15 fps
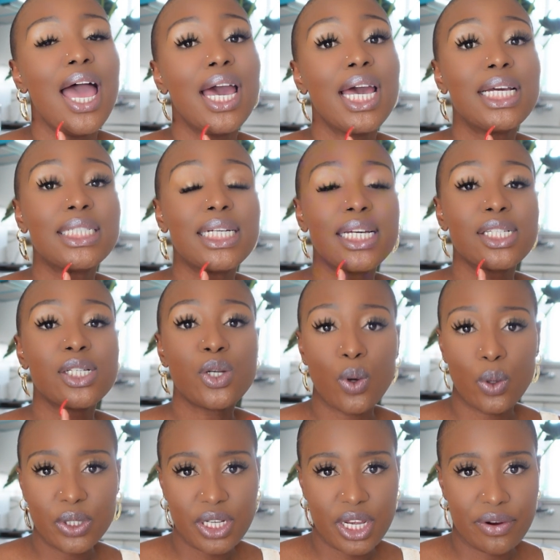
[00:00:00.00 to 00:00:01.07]
And it's an
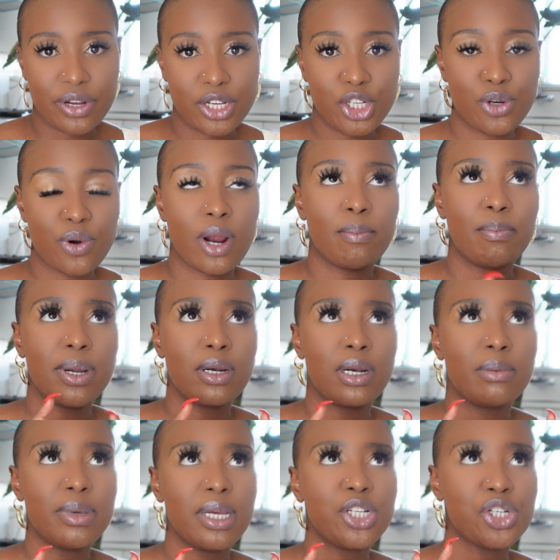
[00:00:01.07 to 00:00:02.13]
all-day restaurant, but let
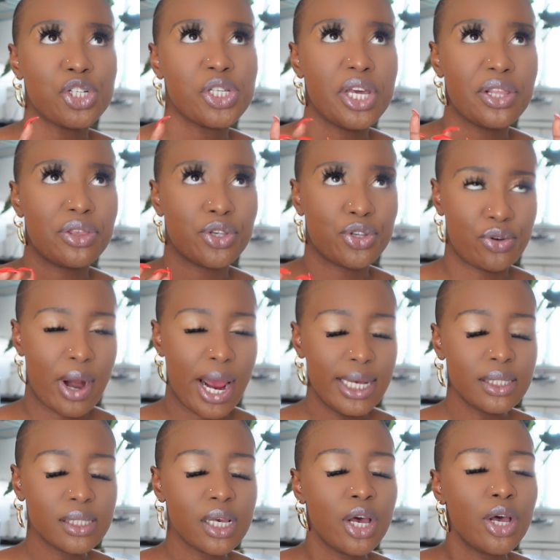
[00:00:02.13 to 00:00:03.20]
me just get this right.